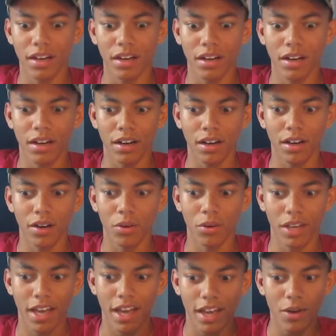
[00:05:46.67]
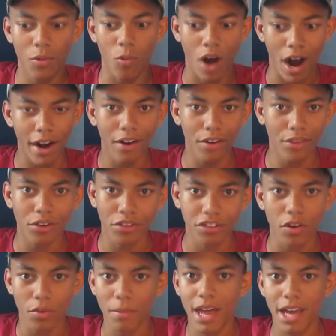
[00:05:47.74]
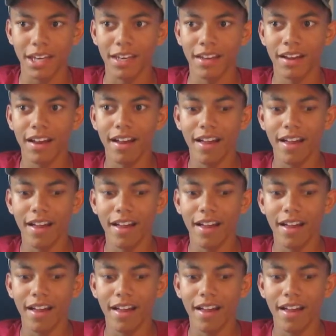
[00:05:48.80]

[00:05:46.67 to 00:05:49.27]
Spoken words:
okay, why are there so many?